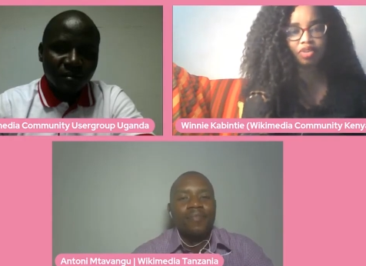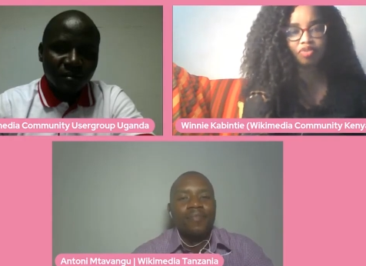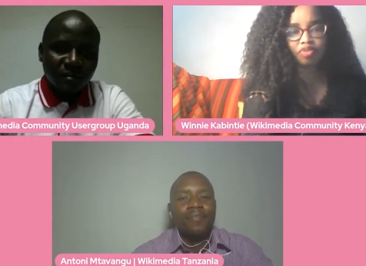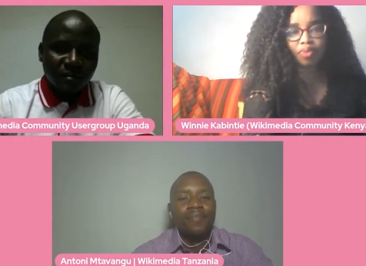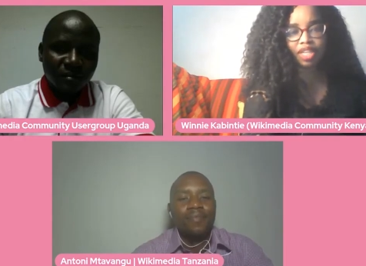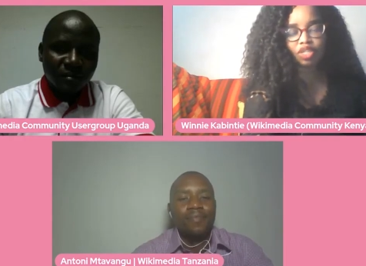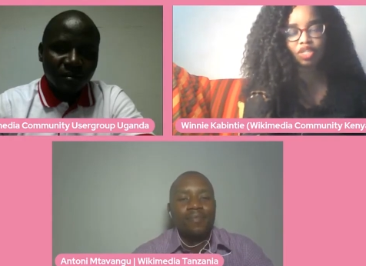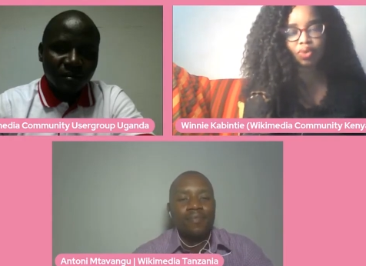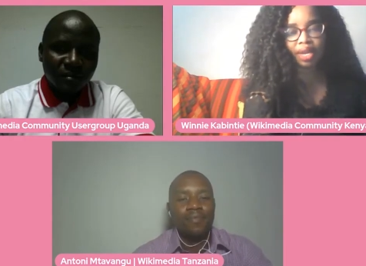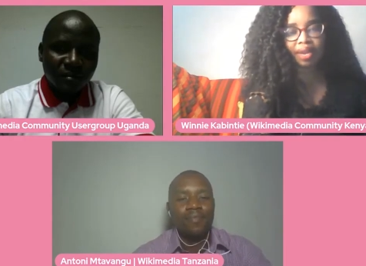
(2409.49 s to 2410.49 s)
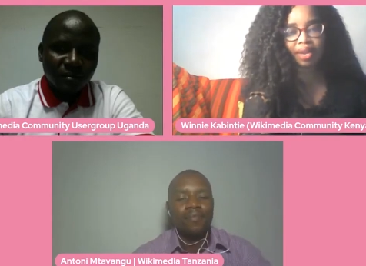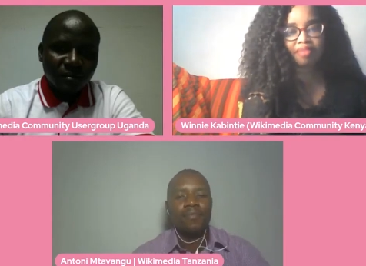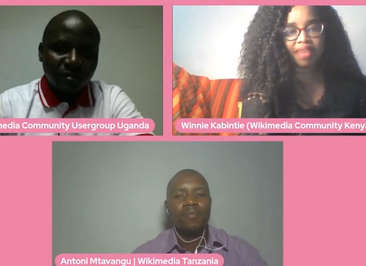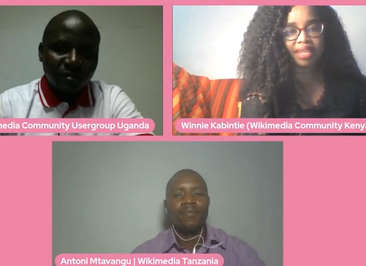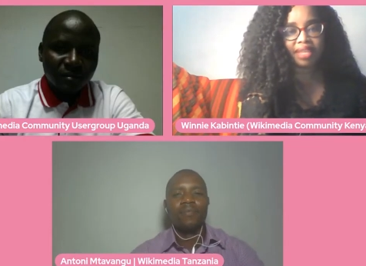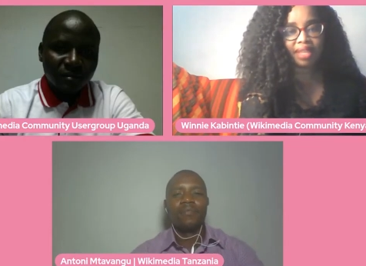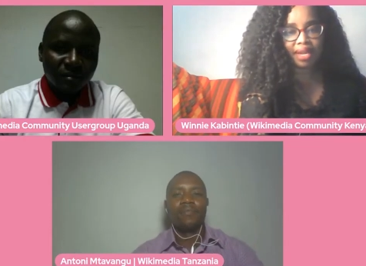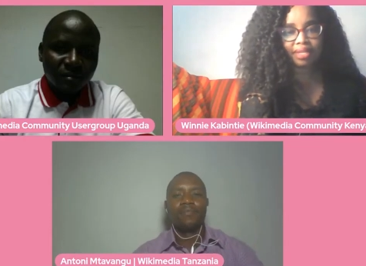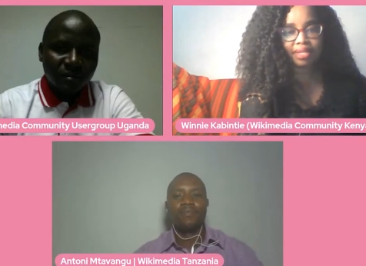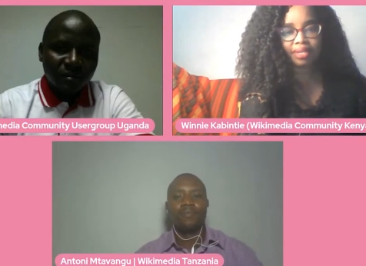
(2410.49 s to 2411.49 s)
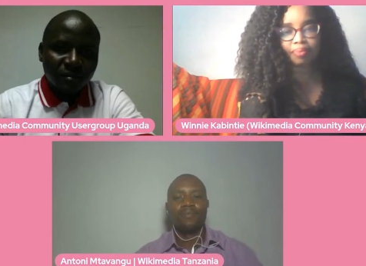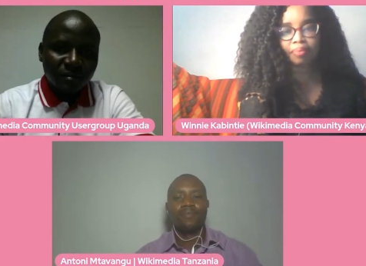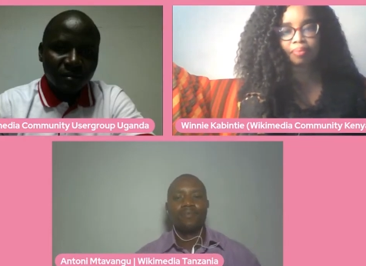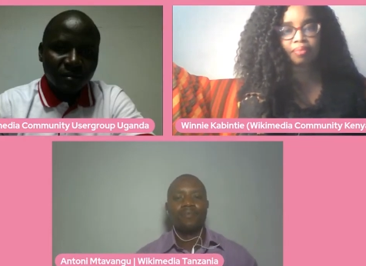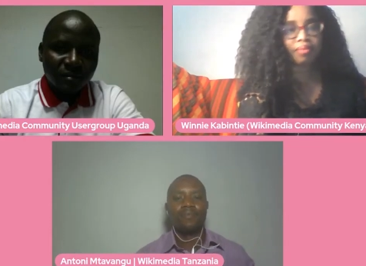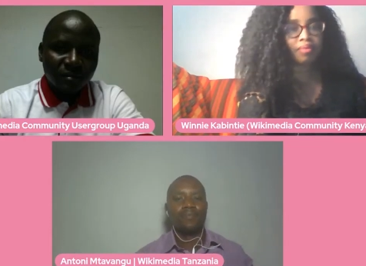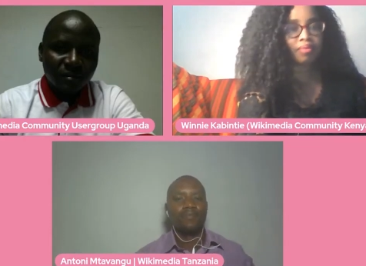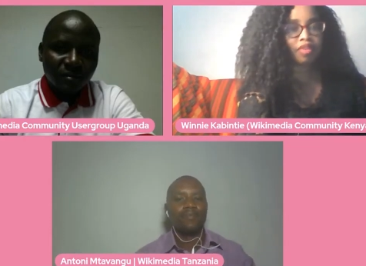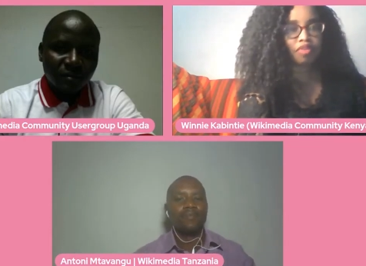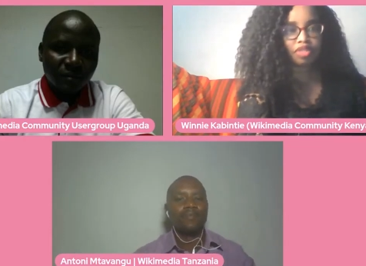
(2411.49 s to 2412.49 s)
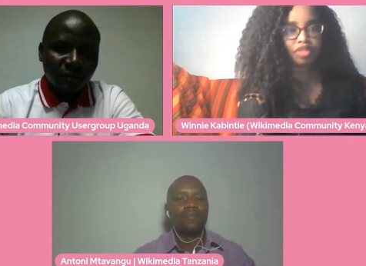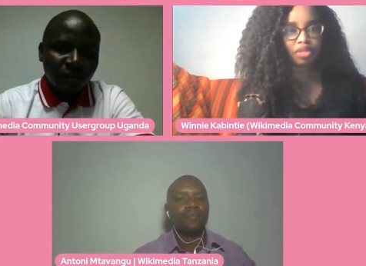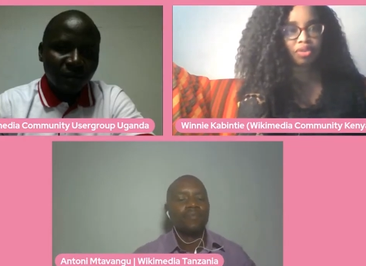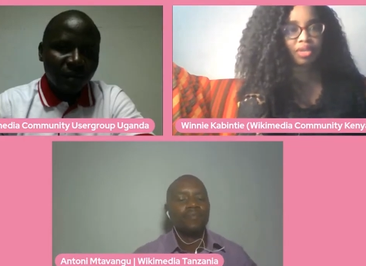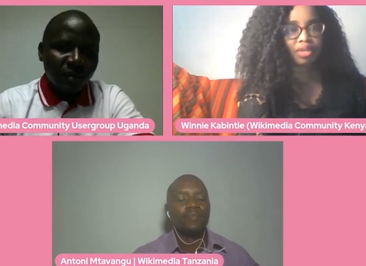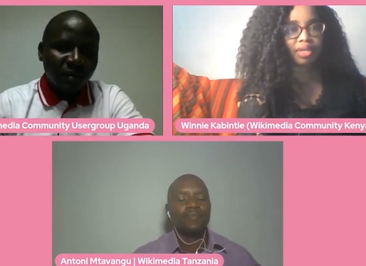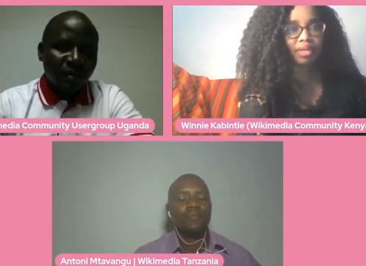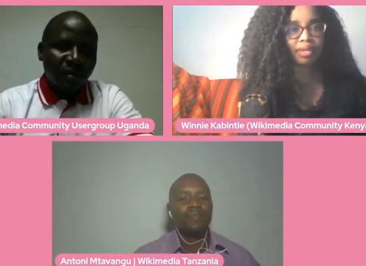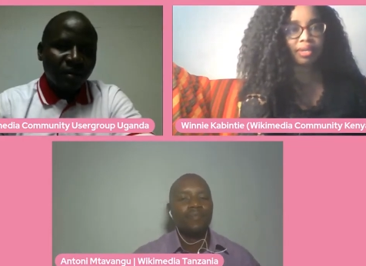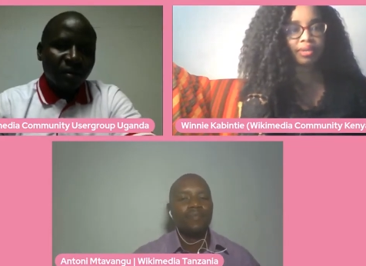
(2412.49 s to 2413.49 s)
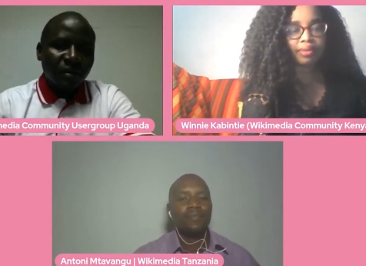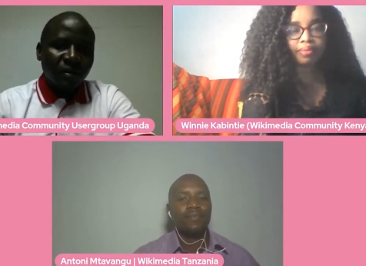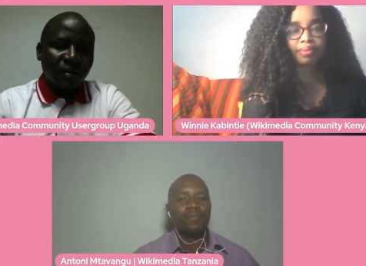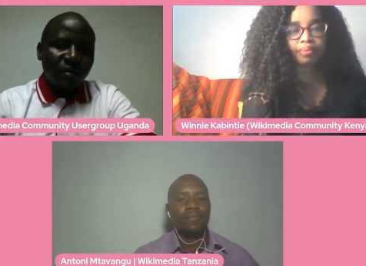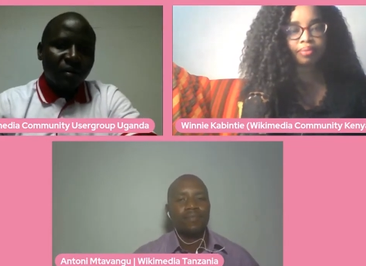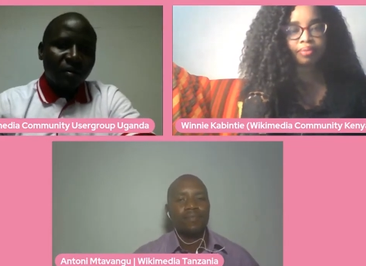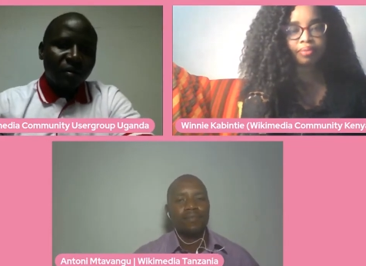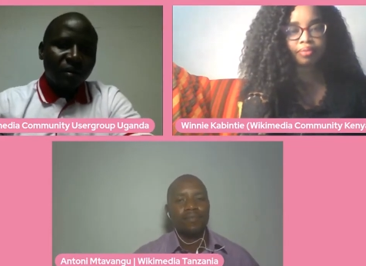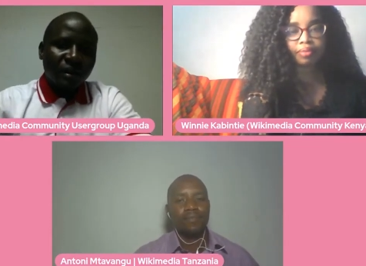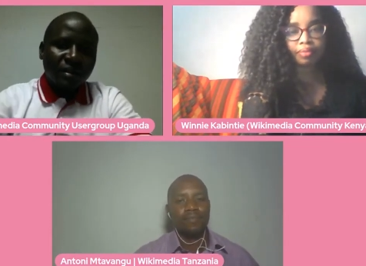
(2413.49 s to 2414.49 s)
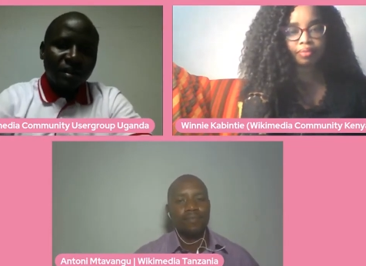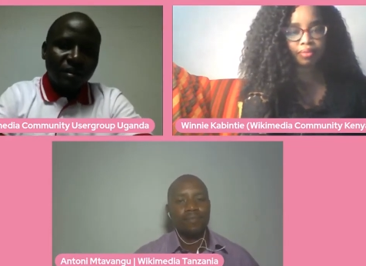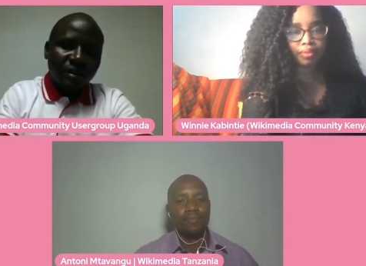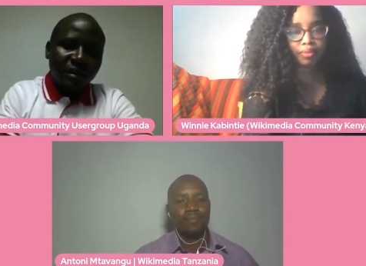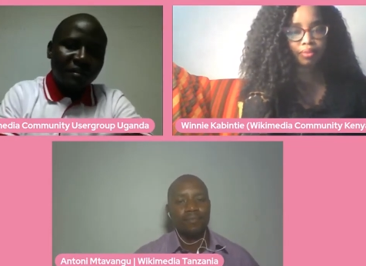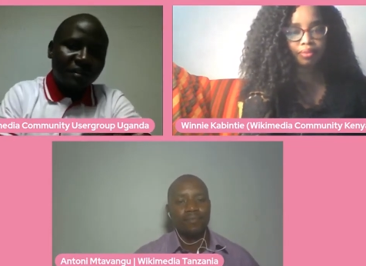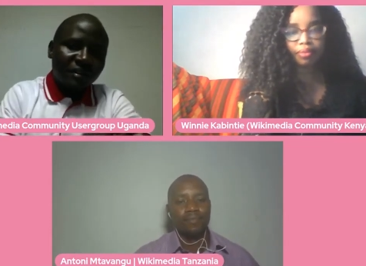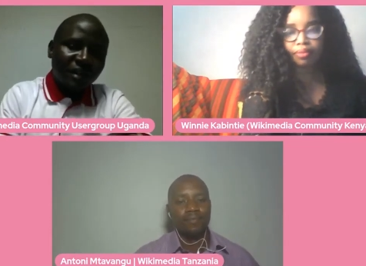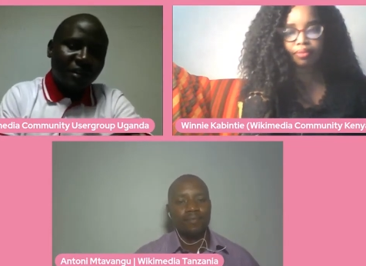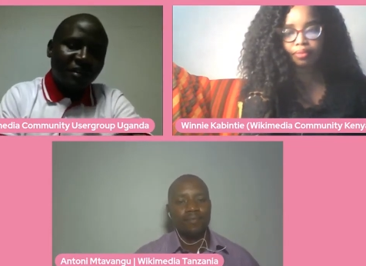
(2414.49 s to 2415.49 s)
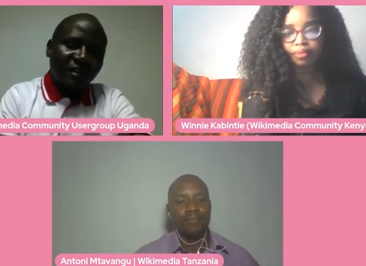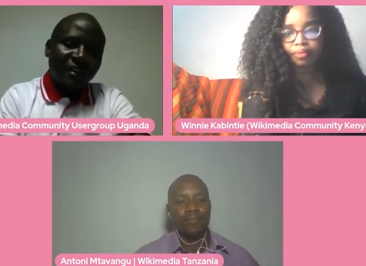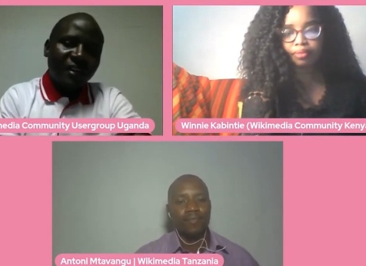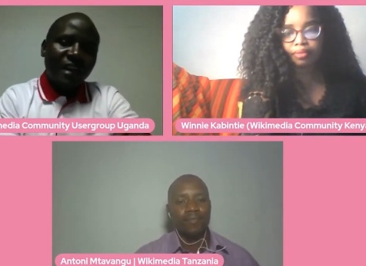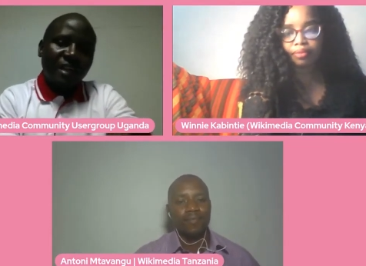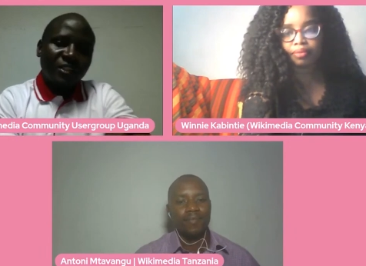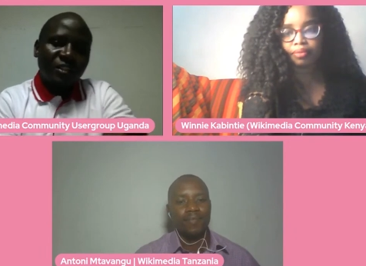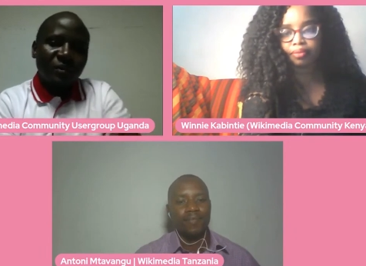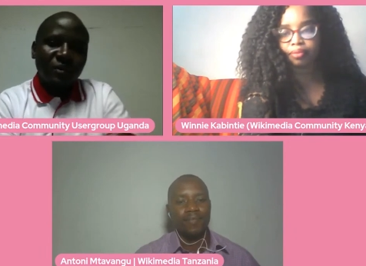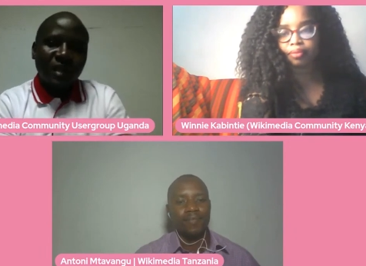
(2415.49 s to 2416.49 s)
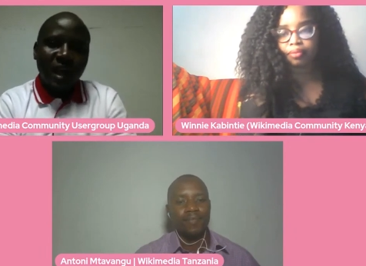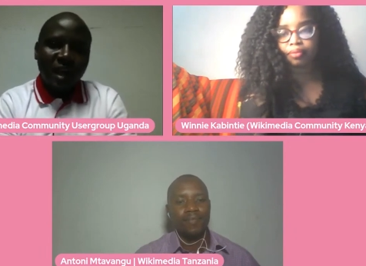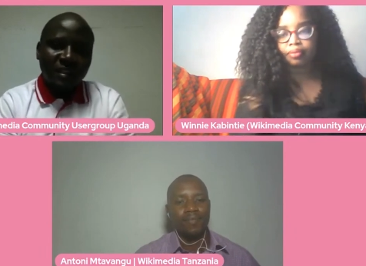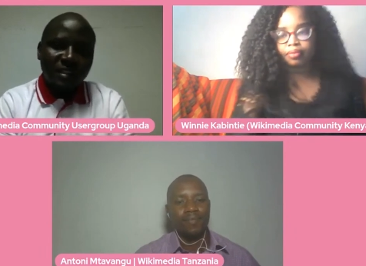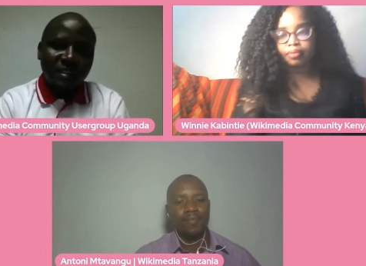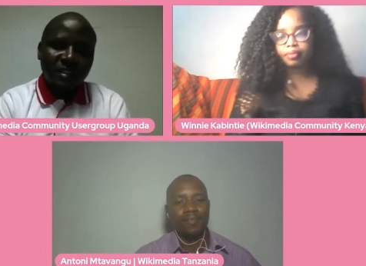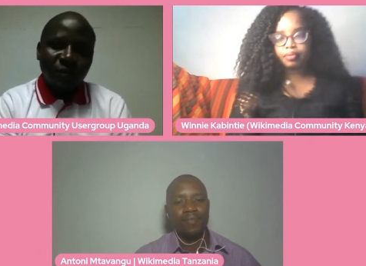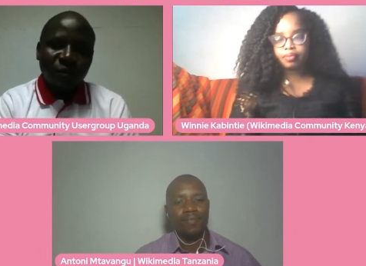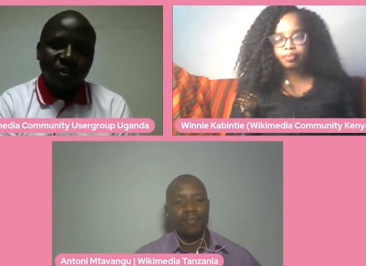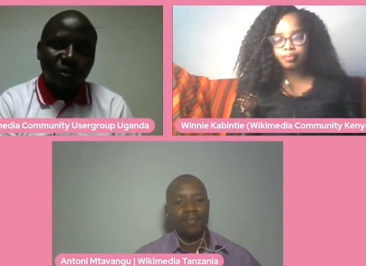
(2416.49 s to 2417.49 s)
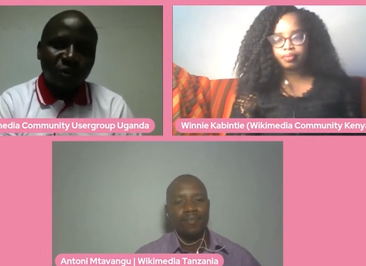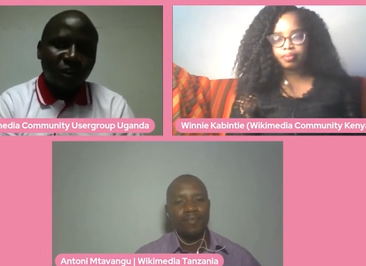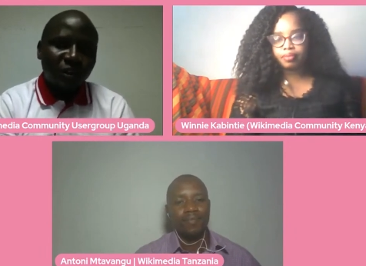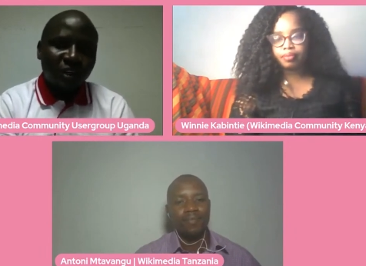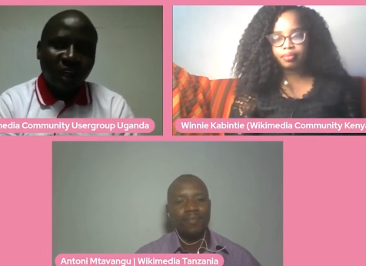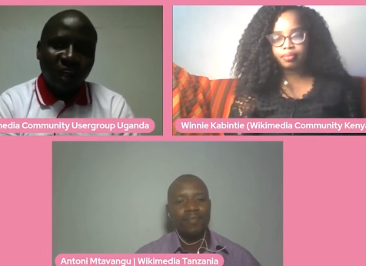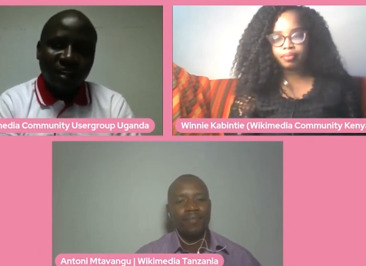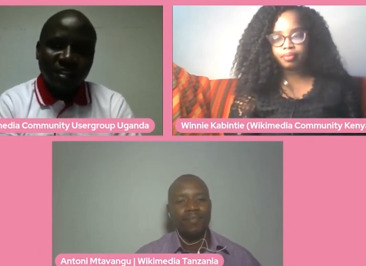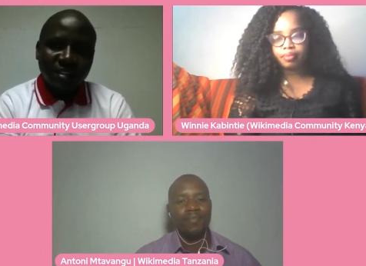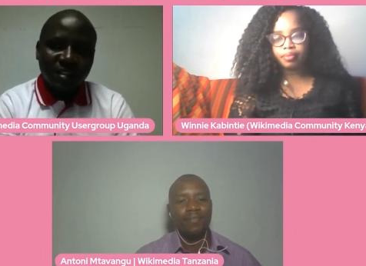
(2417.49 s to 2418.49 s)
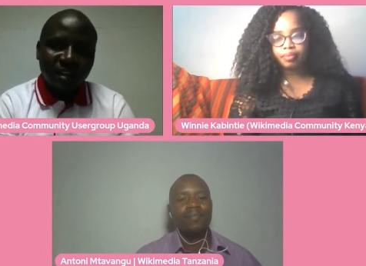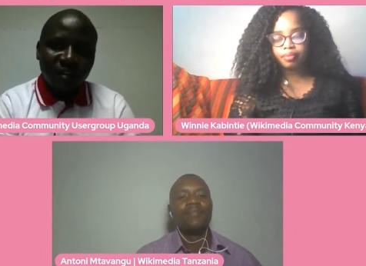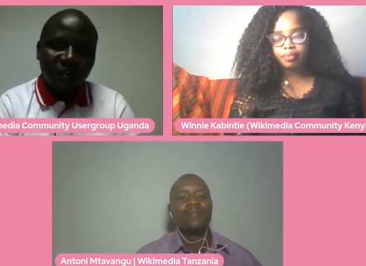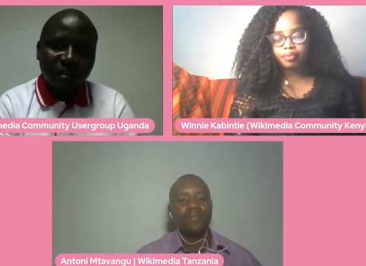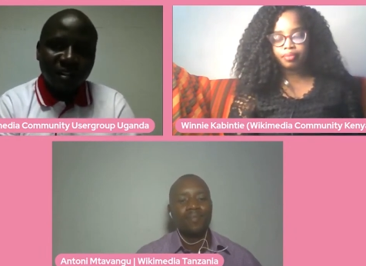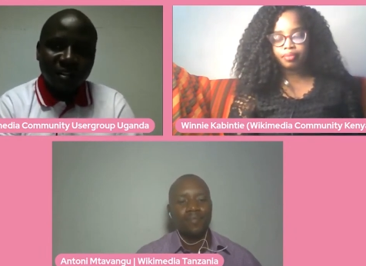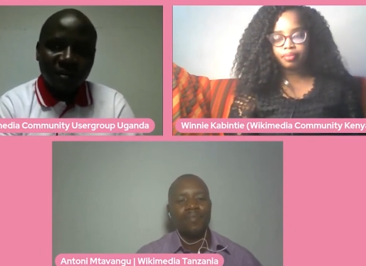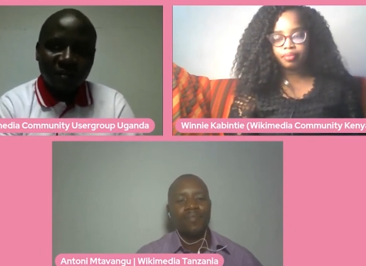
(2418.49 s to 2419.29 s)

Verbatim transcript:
Speaker 1: you want to clarify that for Jaron?
Speaker 2: Yes, I'll clarify, then Anthony will add. We do recognize the efforts of